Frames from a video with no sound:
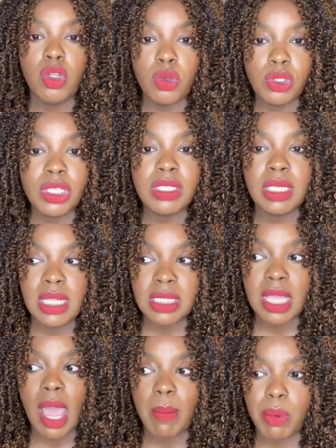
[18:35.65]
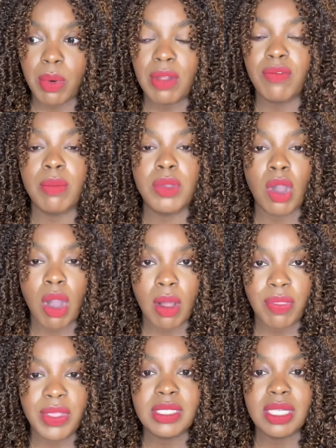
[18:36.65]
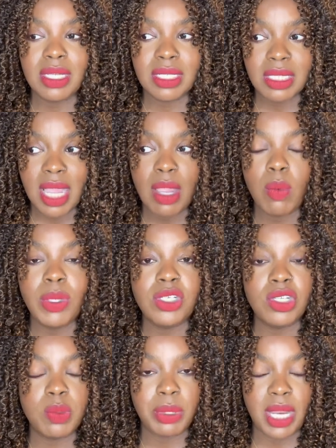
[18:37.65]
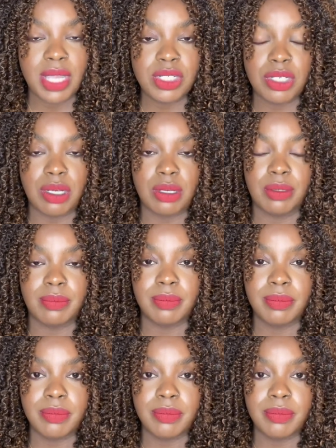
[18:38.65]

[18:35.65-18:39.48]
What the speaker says: You just need to operate from your authentic state, which is pleasure.